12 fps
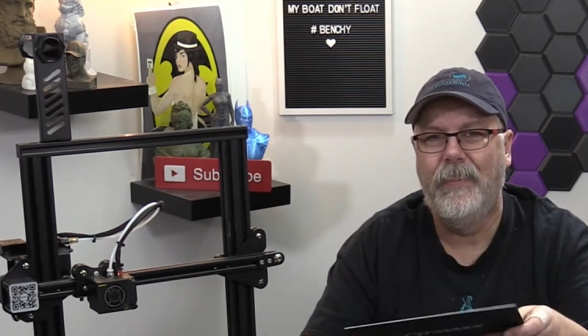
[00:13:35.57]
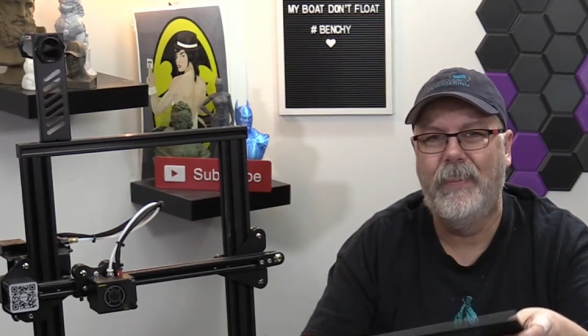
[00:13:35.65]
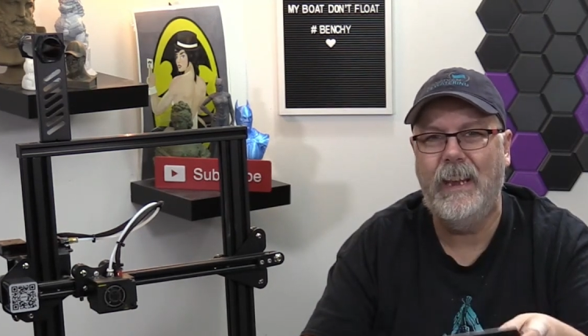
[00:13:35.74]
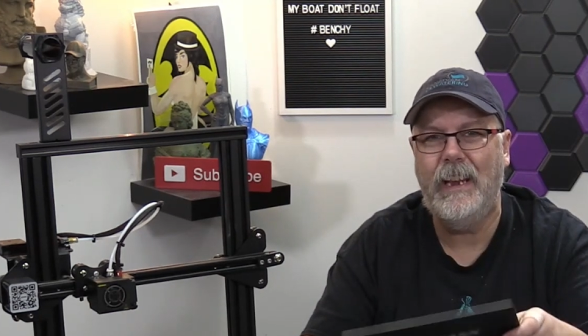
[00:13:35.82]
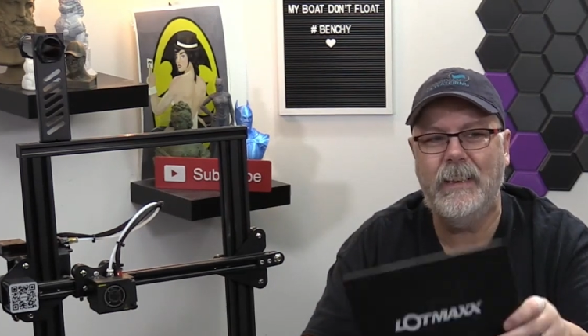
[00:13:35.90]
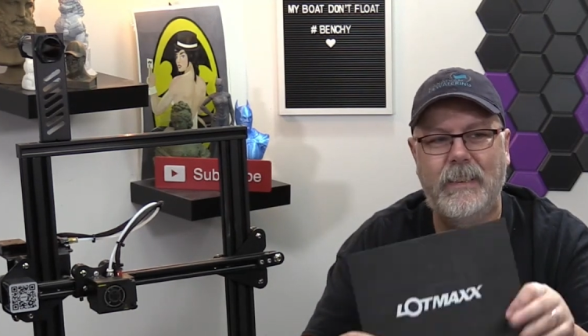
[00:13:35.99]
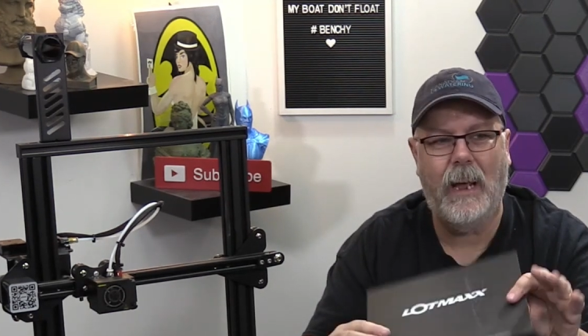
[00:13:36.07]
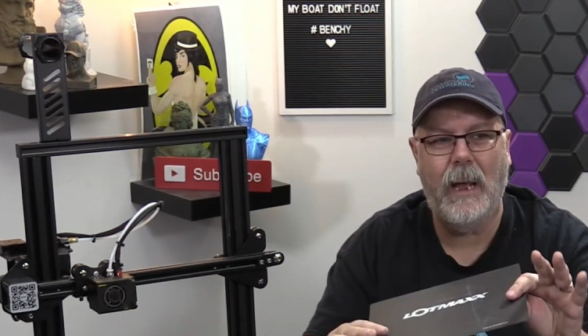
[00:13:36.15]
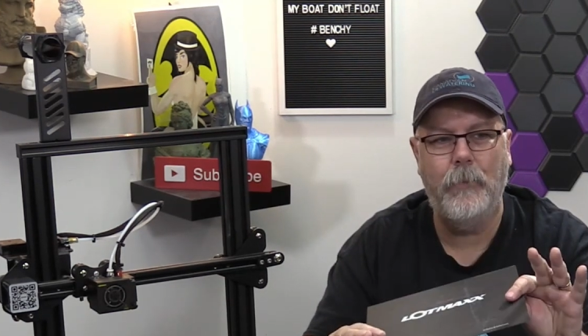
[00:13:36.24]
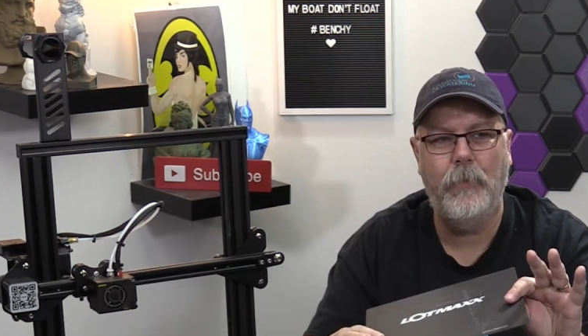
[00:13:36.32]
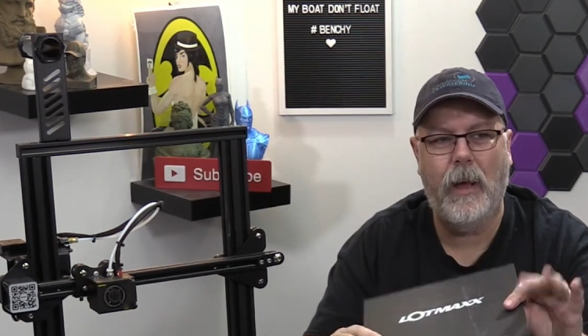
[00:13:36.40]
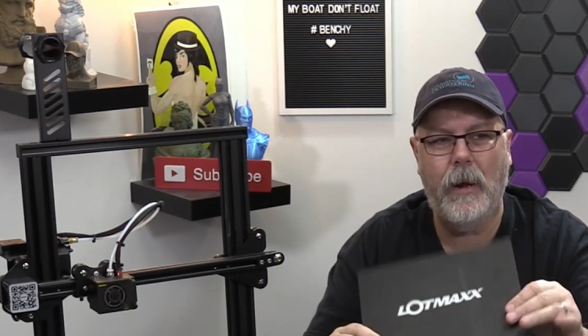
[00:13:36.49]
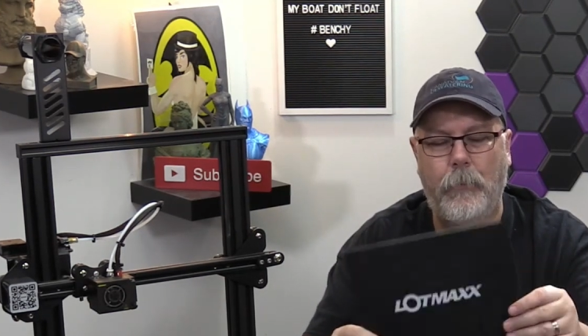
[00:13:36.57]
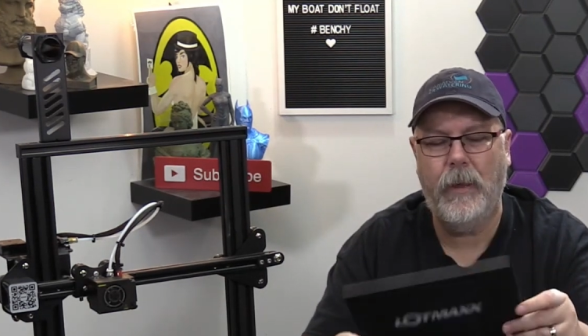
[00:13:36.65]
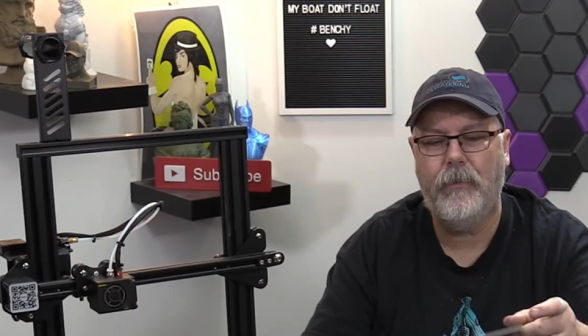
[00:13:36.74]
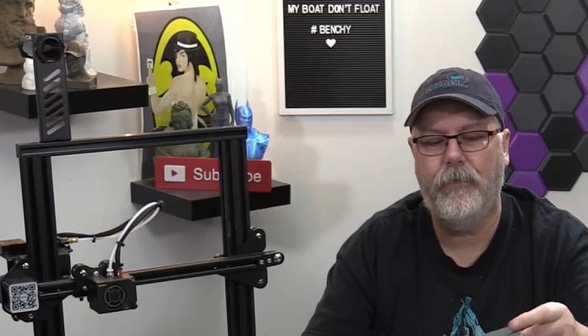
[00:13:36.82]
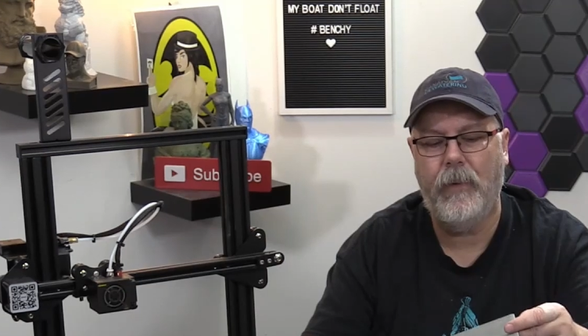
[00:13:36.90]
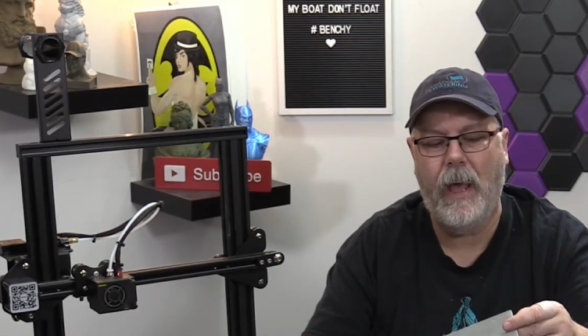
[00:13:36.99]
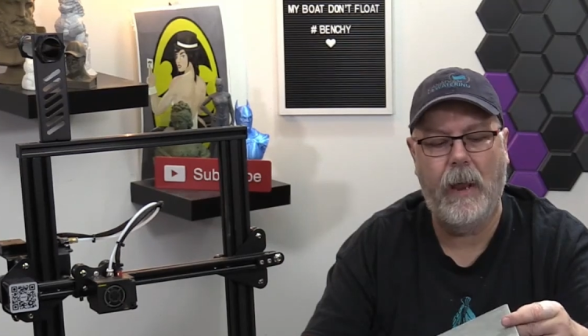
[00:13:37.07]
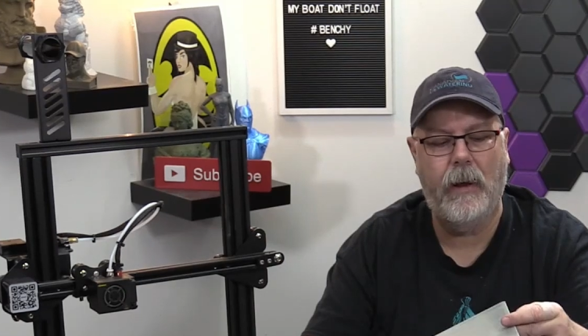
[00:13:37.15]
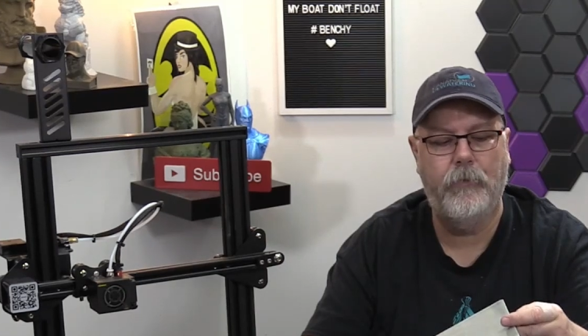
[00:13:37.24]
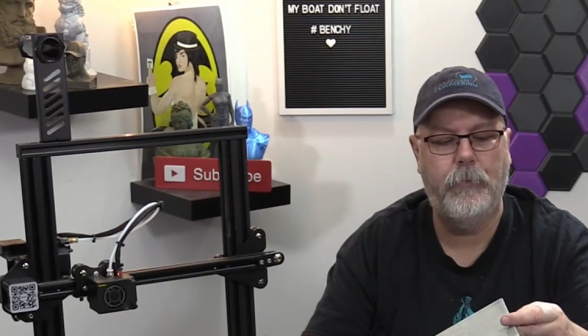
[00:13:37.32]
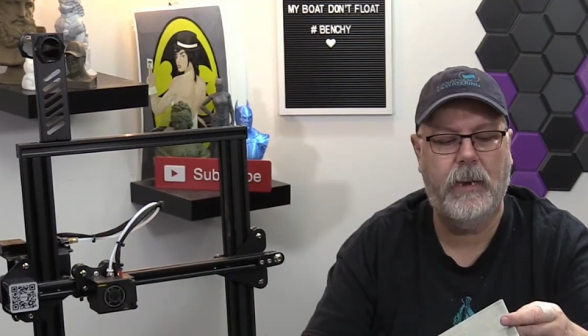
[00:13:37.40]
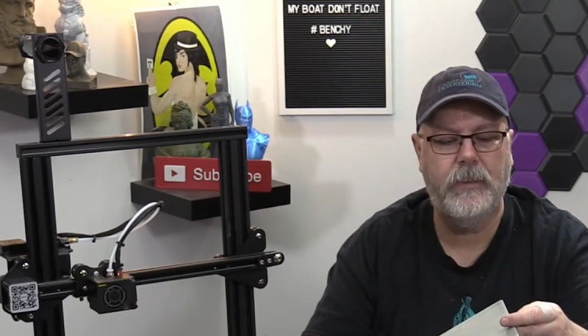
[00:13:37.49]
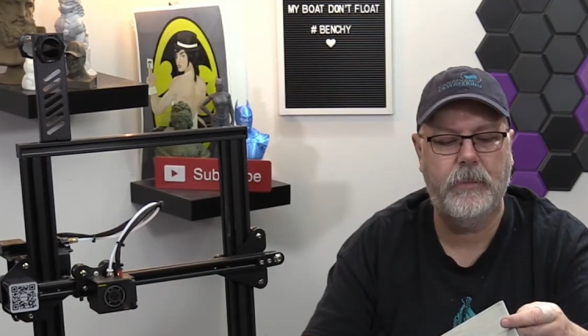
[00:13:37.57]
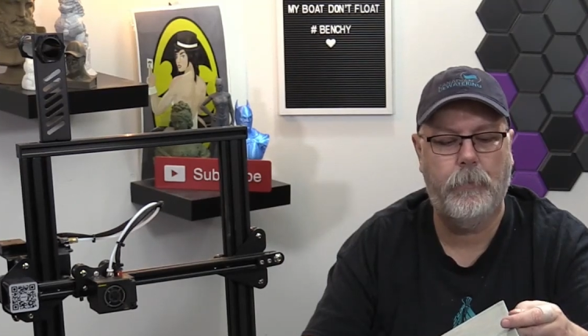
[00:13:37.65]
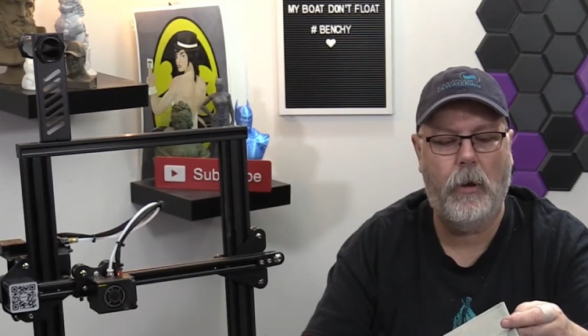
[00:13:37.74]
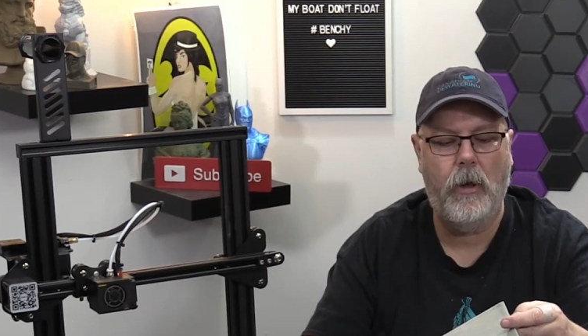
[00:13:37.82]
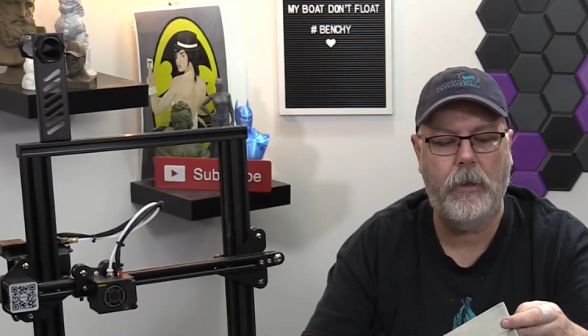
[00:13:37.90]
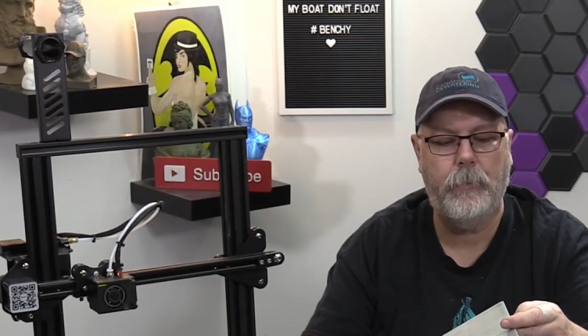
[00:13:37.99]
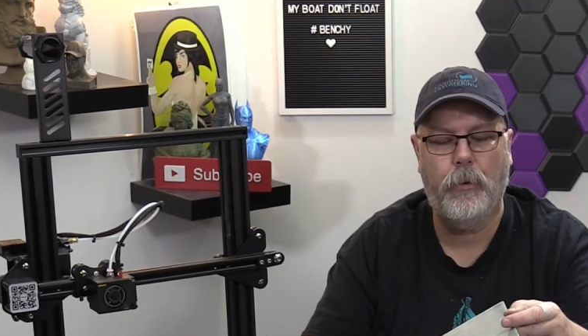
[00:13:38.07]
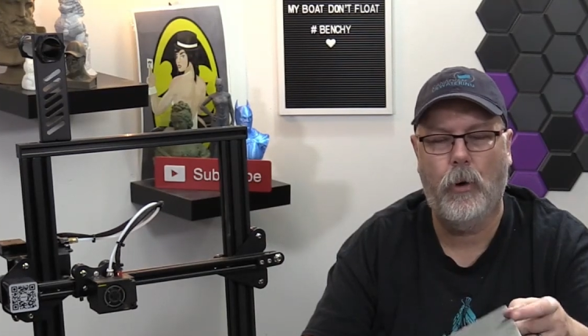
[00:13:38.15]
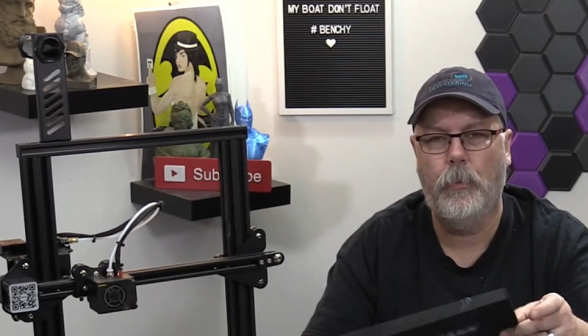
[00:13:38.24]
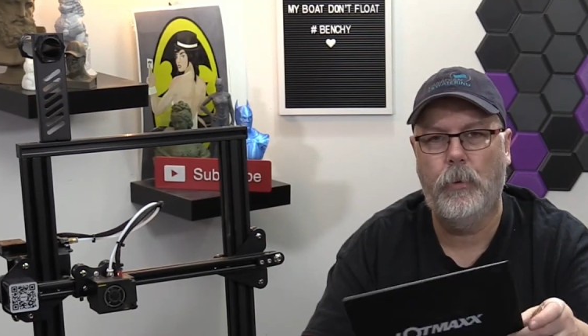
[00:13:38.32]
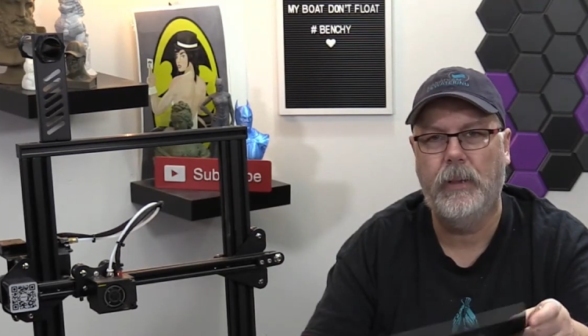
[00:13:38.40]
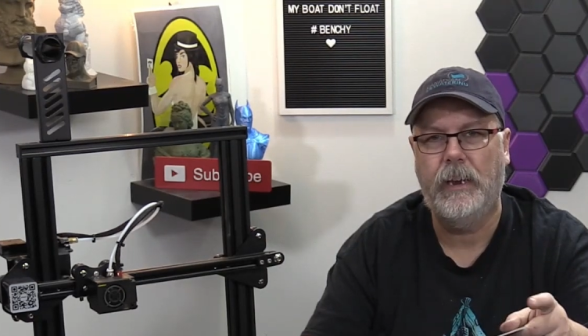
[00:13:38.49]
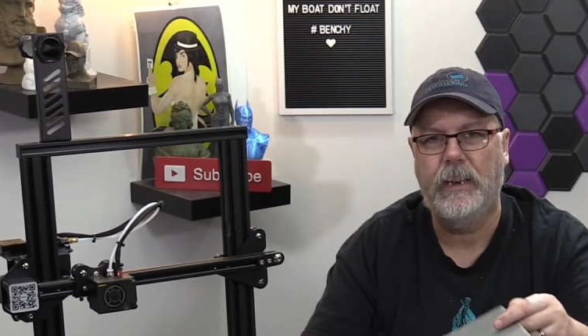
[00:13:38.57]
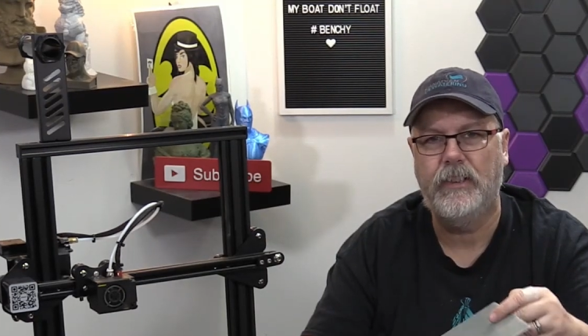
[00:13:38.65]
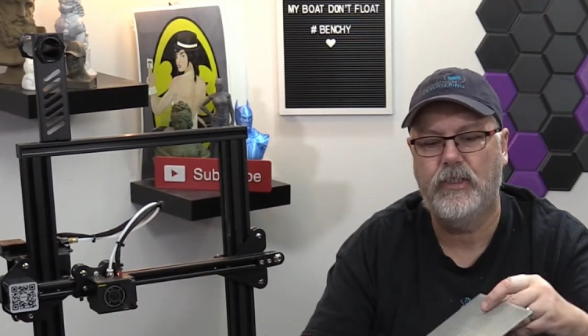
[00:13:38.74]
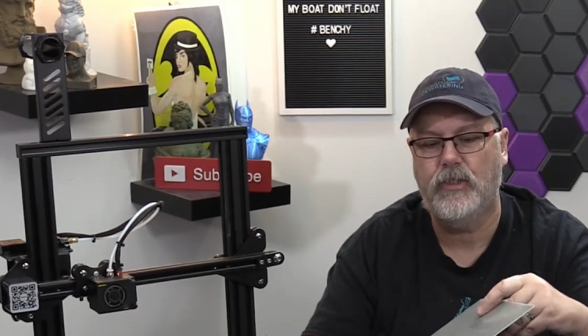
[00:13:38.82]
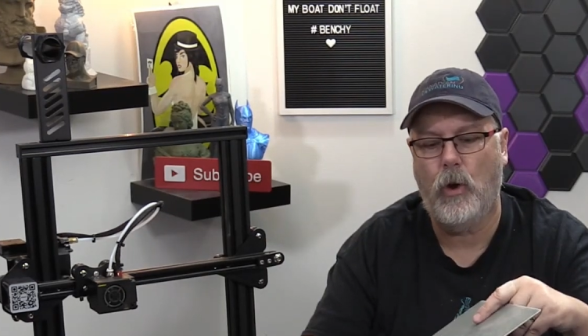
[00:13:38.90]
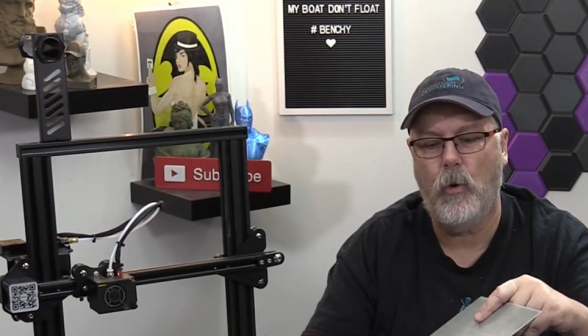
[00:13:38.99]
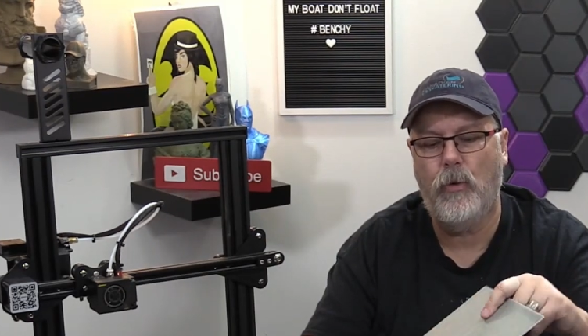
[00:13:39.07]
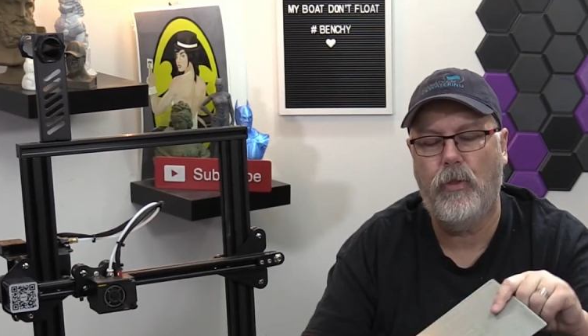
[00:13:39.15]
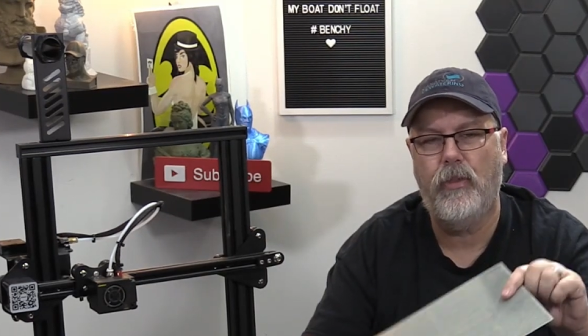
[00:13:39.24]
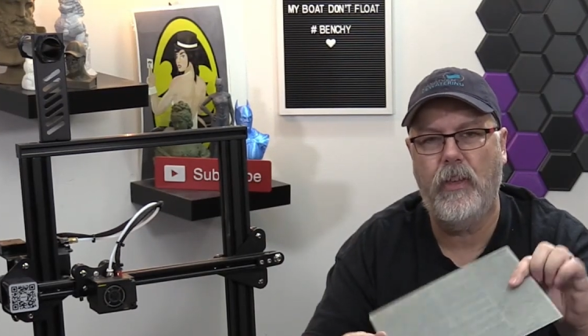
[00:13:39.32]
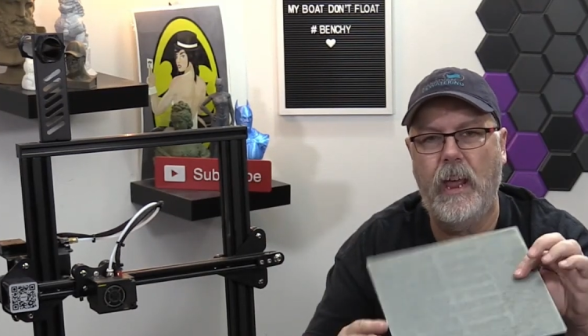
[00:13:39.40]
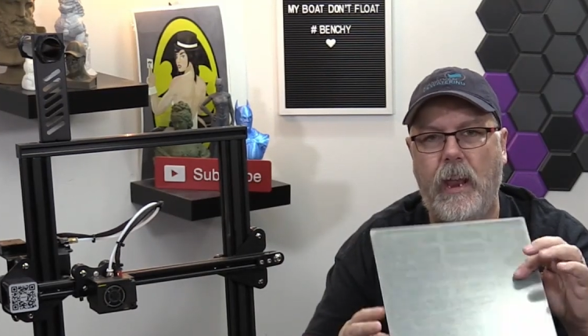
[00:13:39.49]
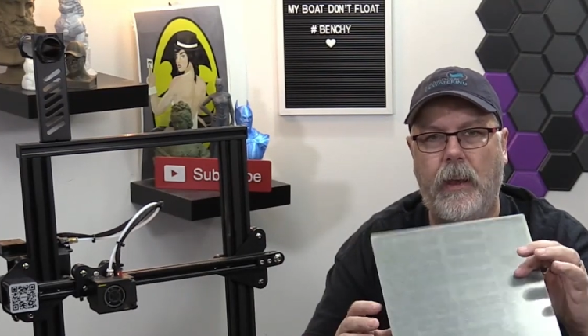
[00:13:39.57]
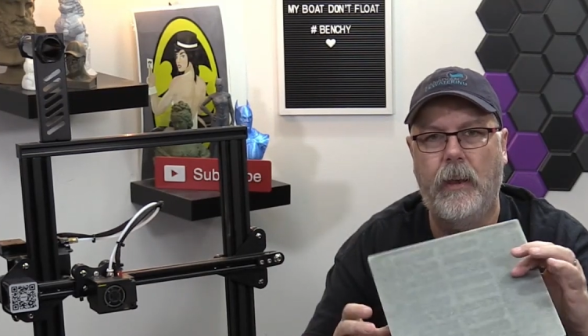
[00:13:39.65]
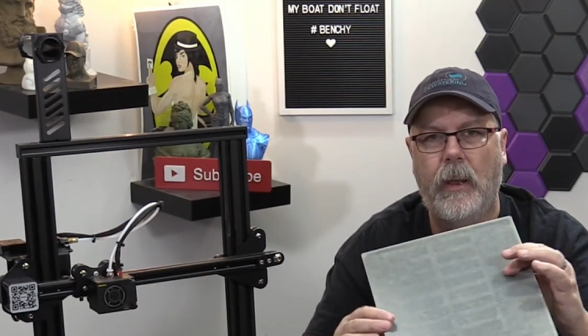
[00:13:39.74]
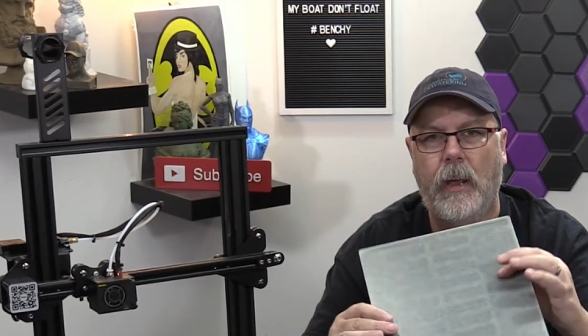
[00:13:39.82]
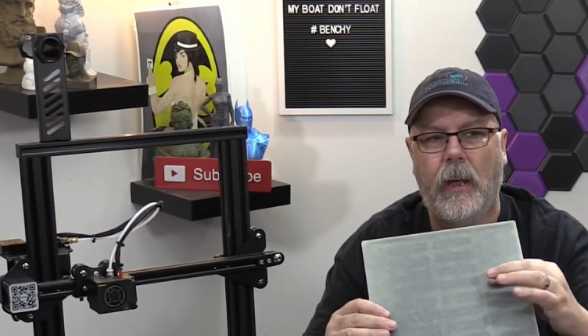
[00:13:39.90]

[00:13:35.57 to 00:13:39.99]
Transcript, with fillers: These I'm not a big fan of because the polypropylene is so thin.